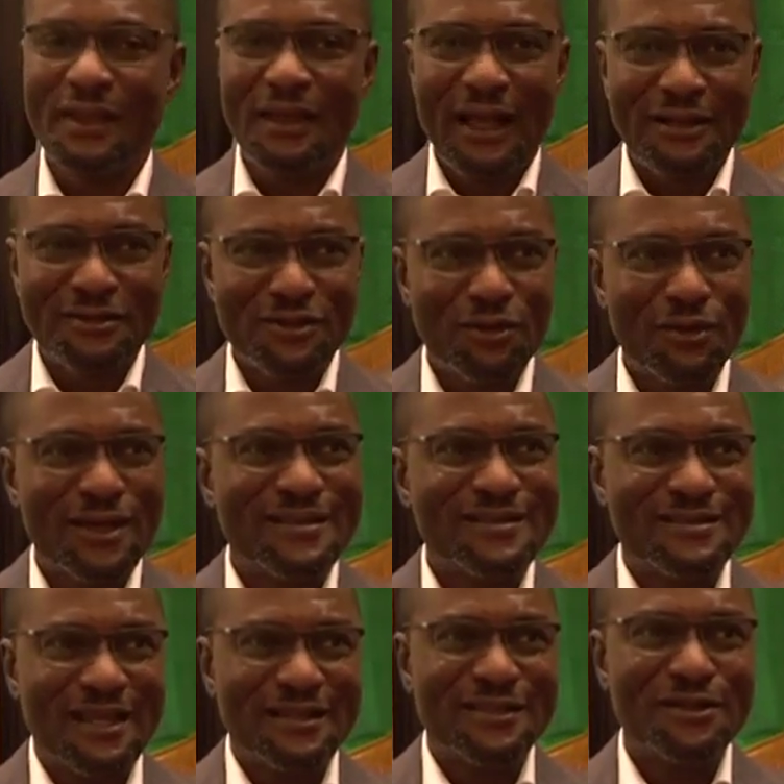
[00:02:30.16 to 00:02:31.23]
And so in
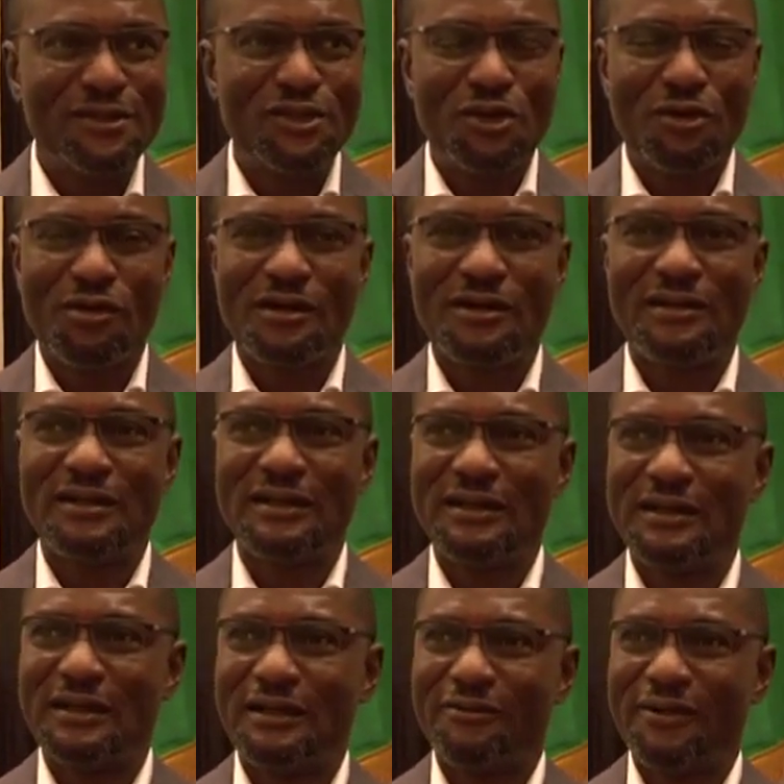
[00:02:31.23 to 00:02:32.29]
setting your
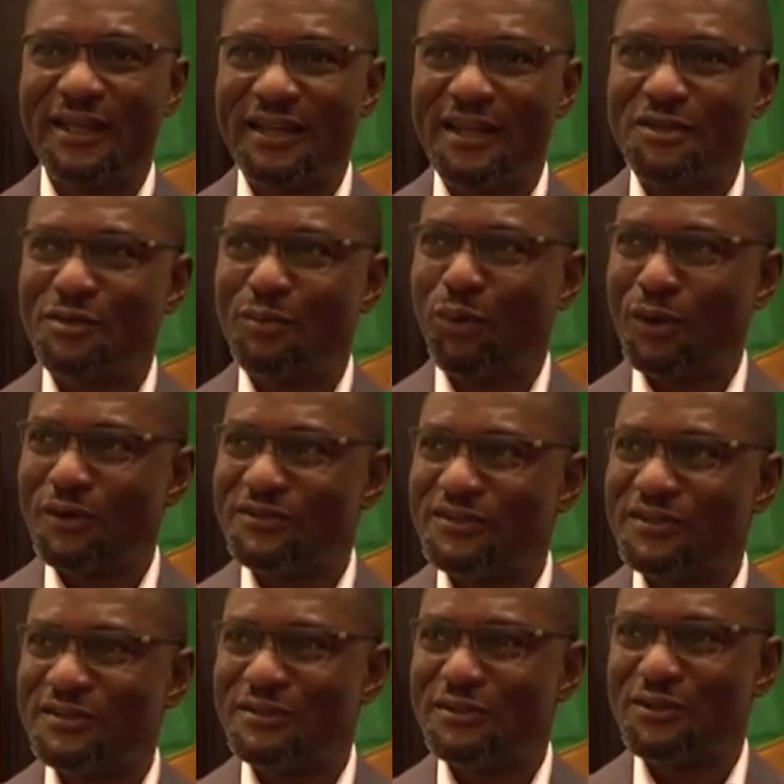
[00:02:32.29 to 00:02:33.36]
regulatory
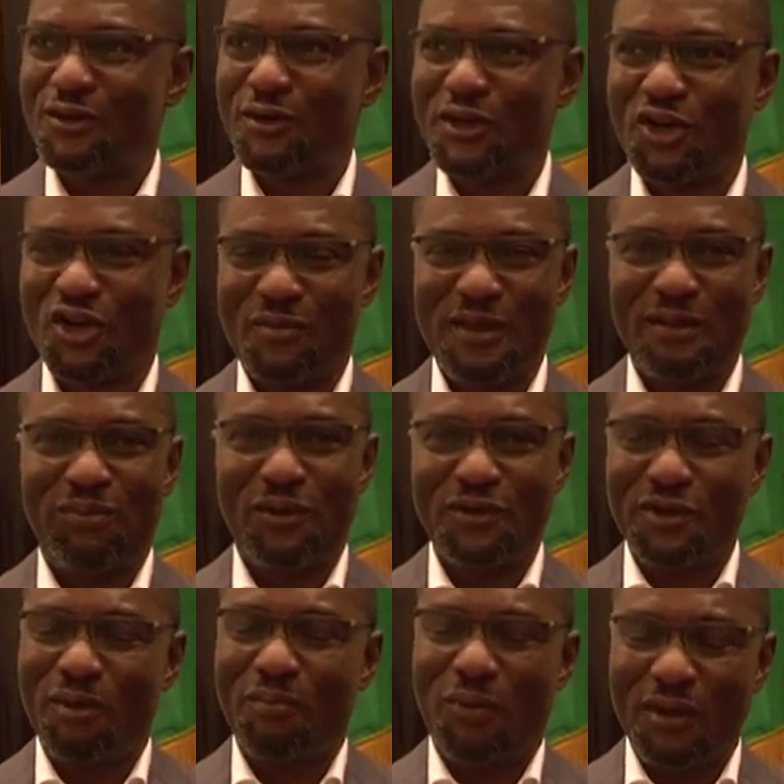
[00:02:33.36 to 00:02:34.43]
policies, your economic,
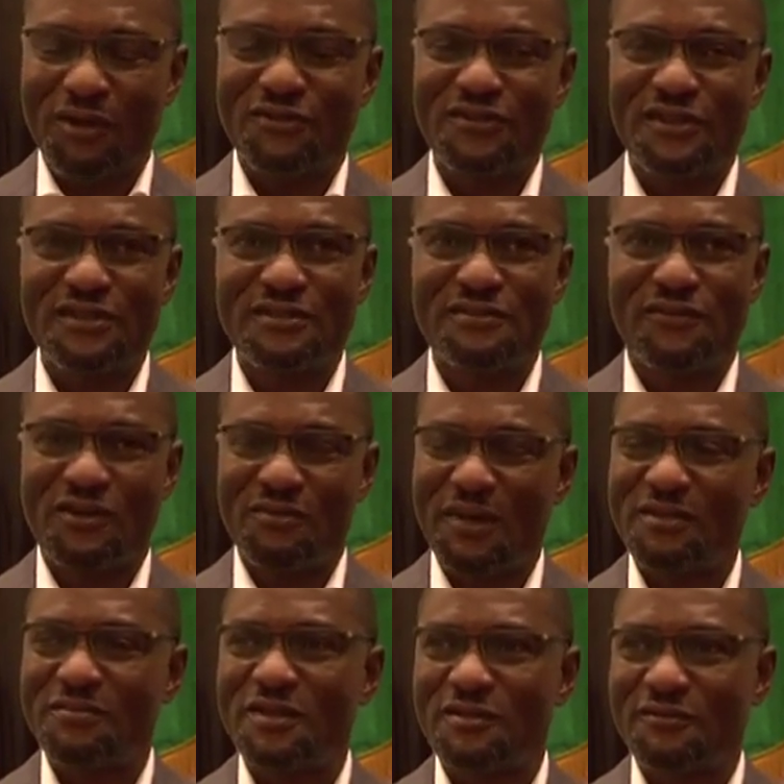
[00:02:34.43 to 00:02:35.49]
your policies for the
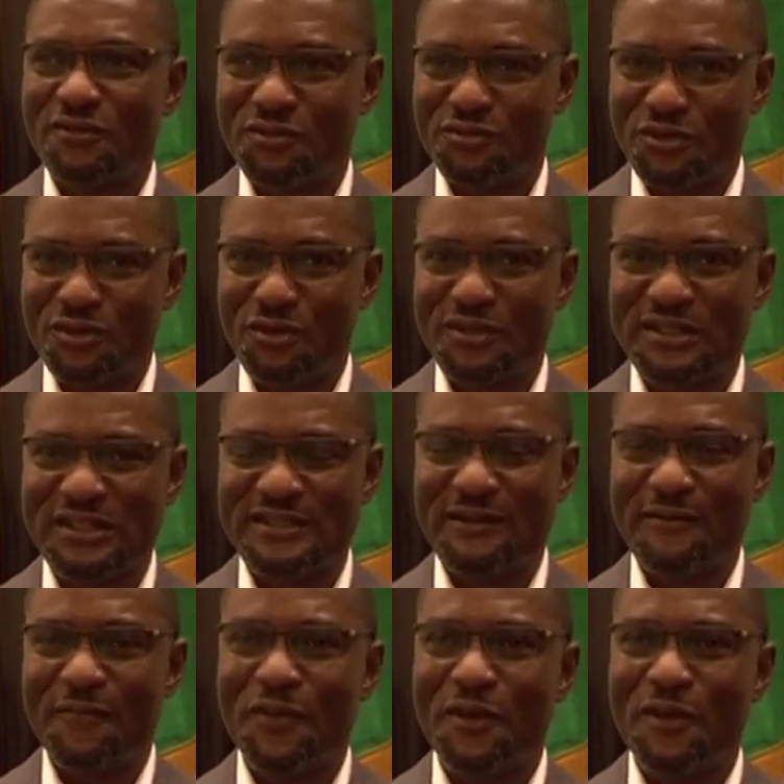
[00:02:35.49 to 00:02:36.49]
management of those resources,